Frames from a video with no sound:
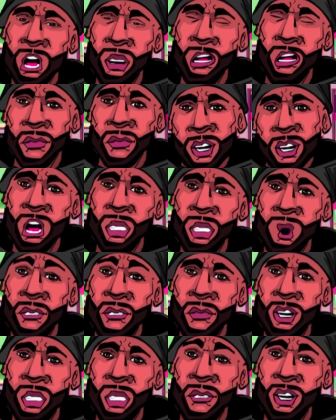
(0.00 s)
fuck out of
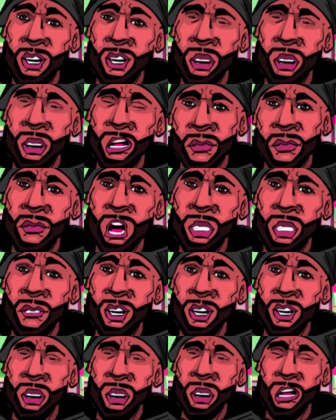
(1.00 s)
this. That sounds
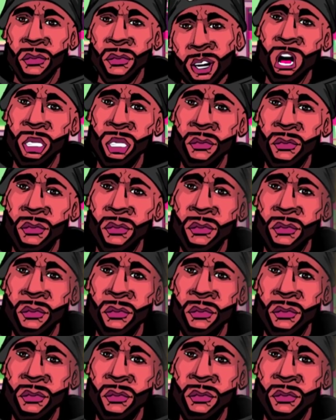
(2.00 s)
fucking ridiculous.